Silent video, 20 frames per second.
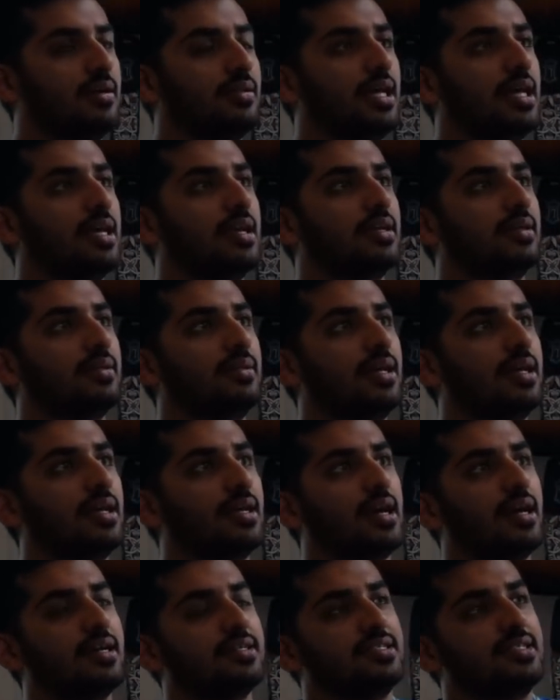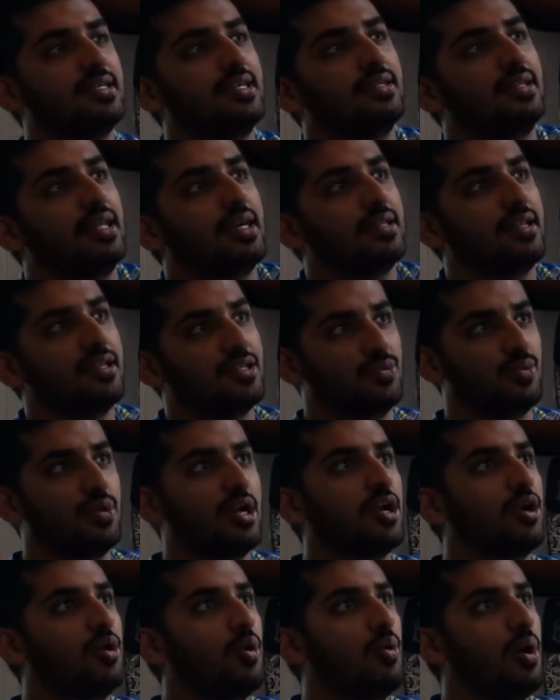Like I see it like this. When
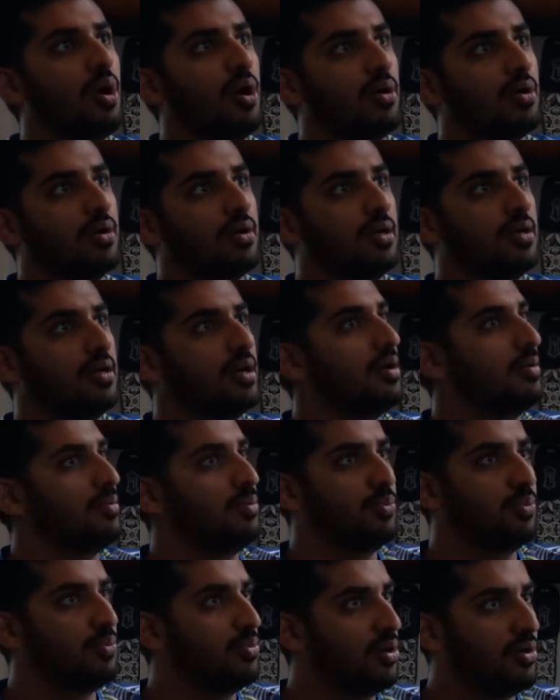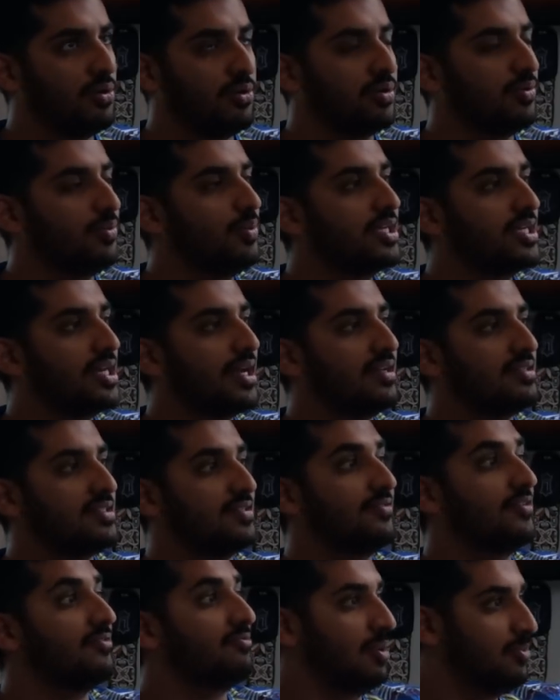I go out on the
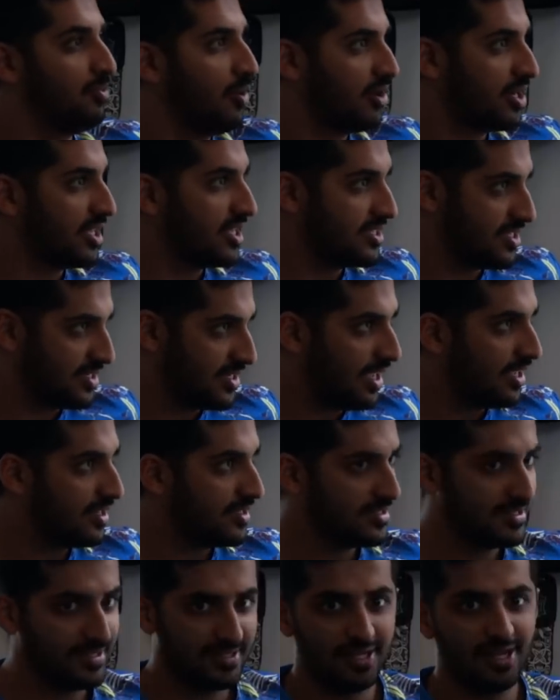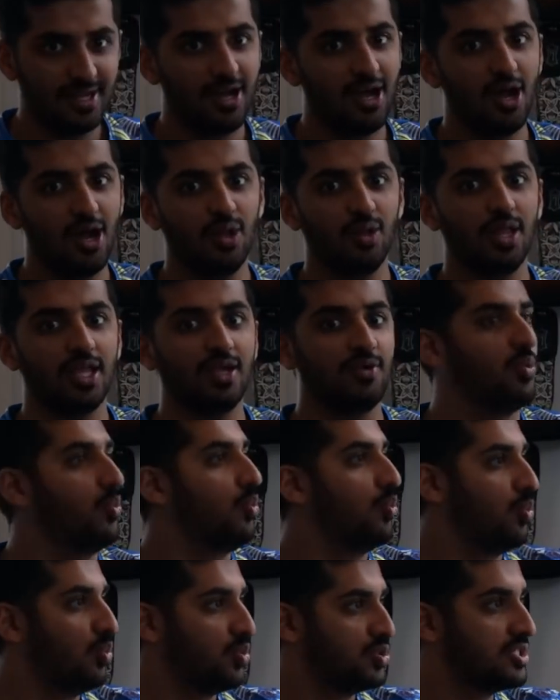weekends, if my body is tense, I'll like
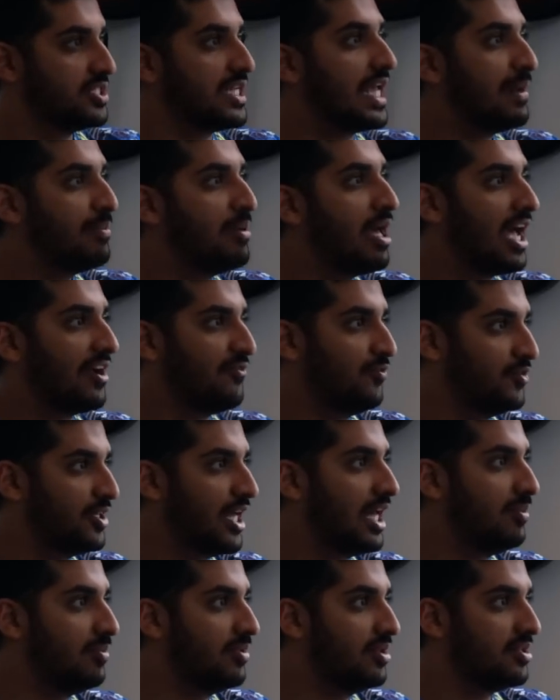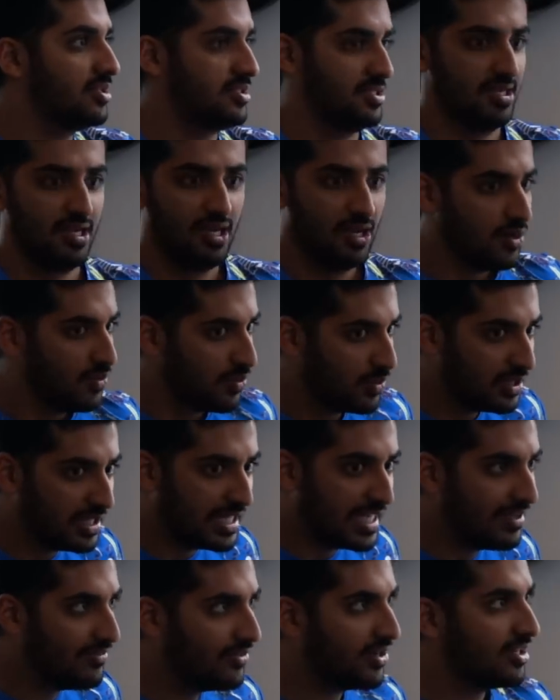stay back for 10 minutes,
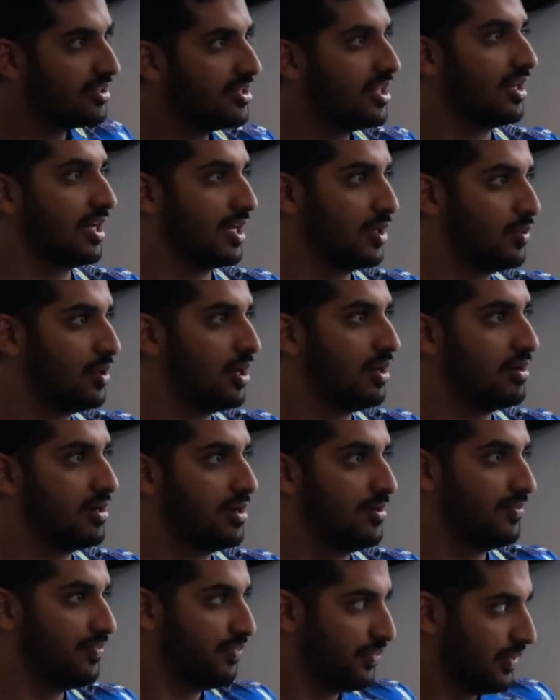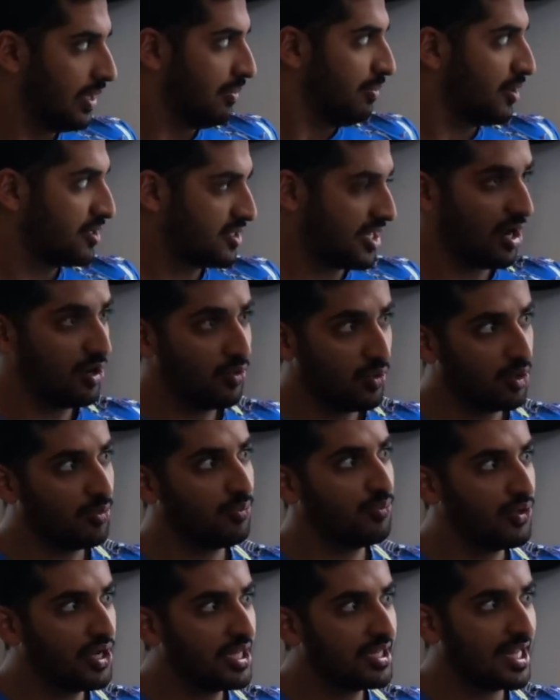relieve it, and then go out. Because I don't want
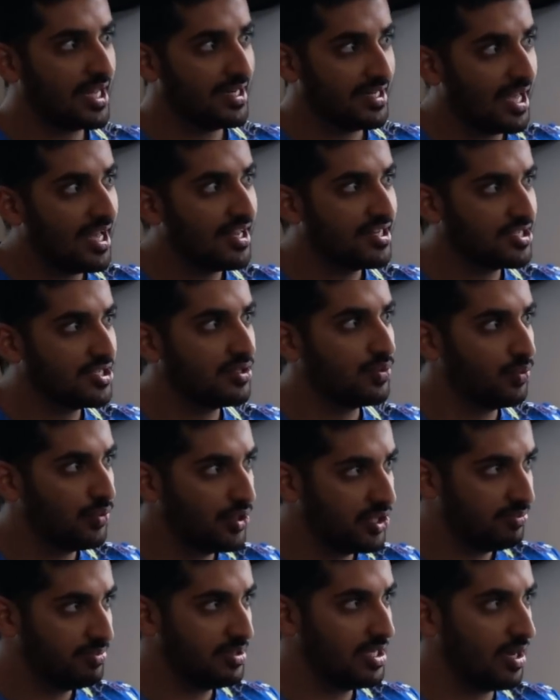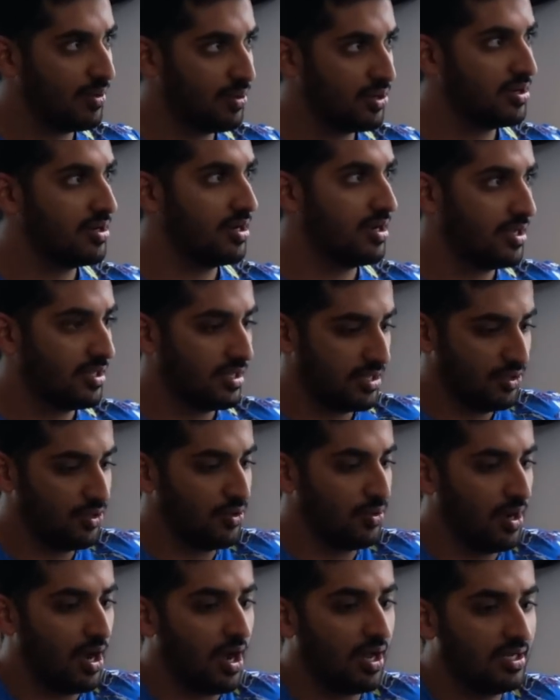to bring that tension with me. I want to, you
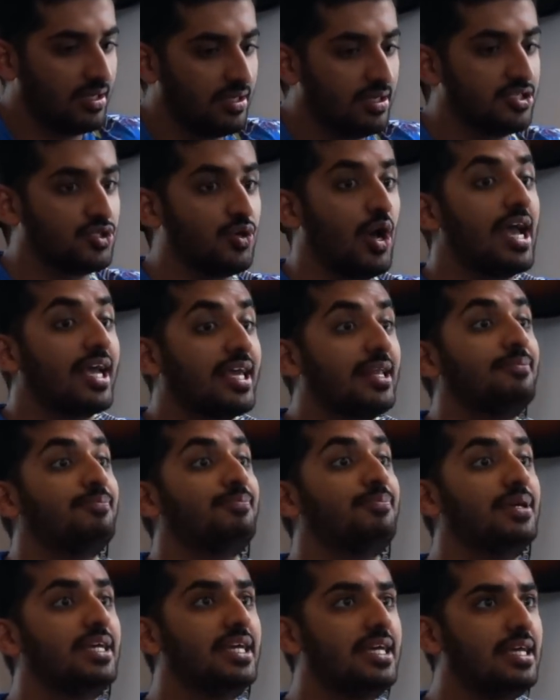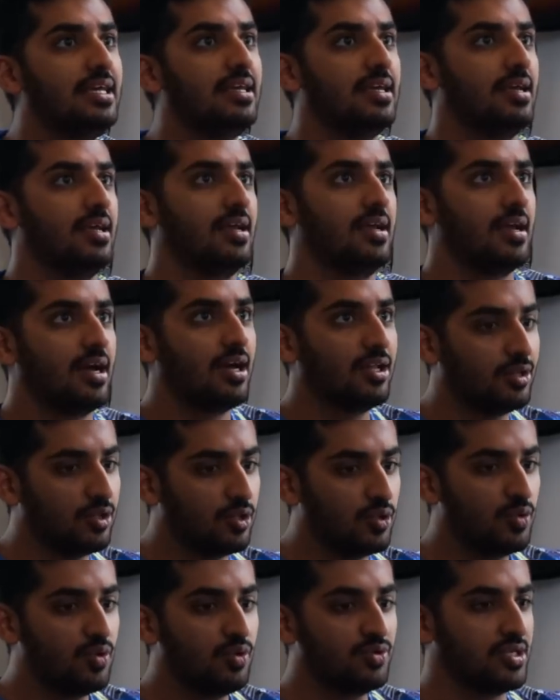know, so I can be a
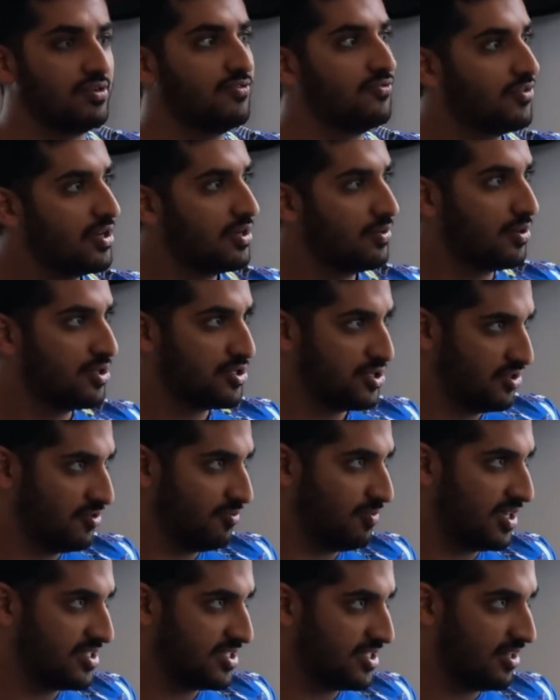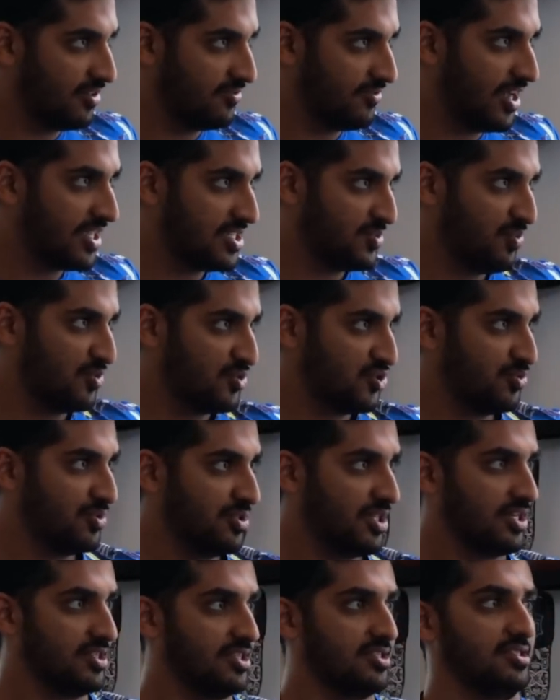loose and free version of myself as opposed to be
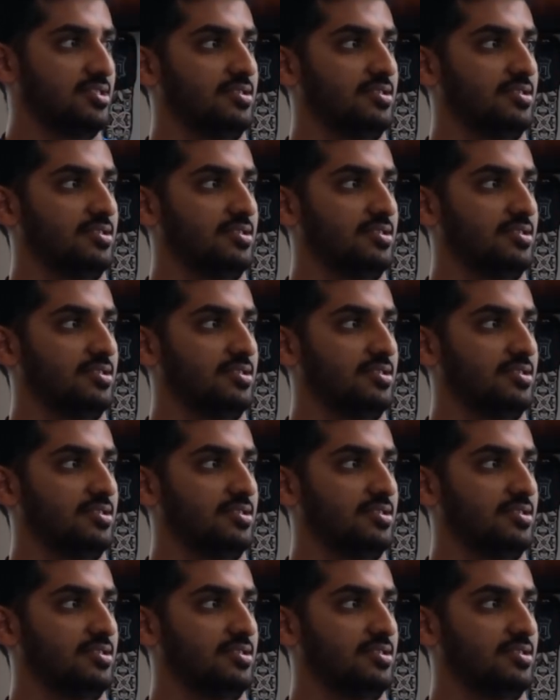like this.